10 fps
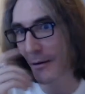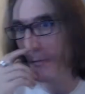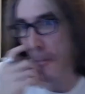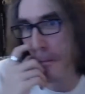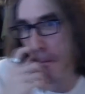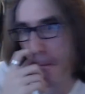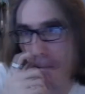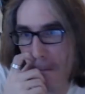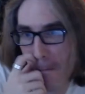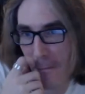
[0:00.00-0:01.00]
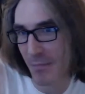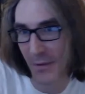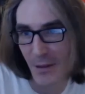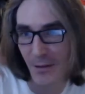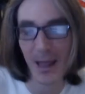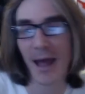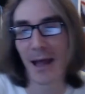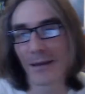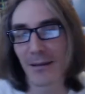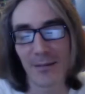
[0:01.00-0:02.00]
you know, you
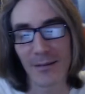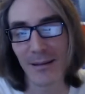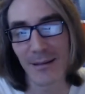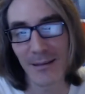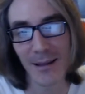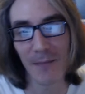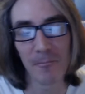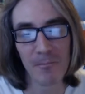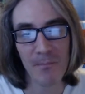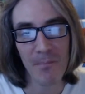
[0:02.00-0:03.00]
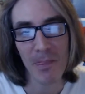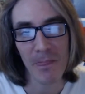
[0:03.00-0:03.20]
can't, because, yeah.